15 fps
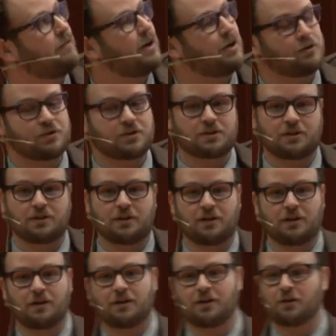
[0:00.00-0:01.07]
values in
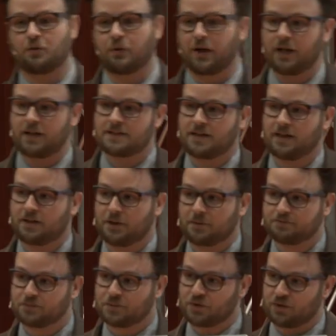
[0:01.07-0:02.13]
the right-hand side there.
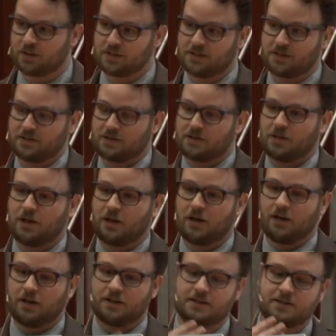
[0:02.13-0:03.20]
So this is
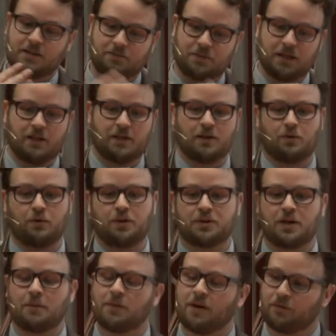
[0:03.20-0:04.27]
updated in real
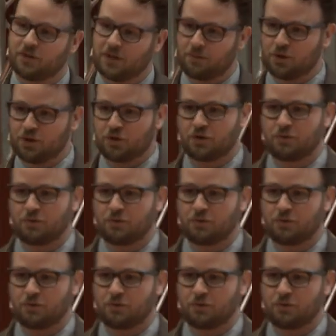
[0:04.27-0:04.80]
time. Every time we show an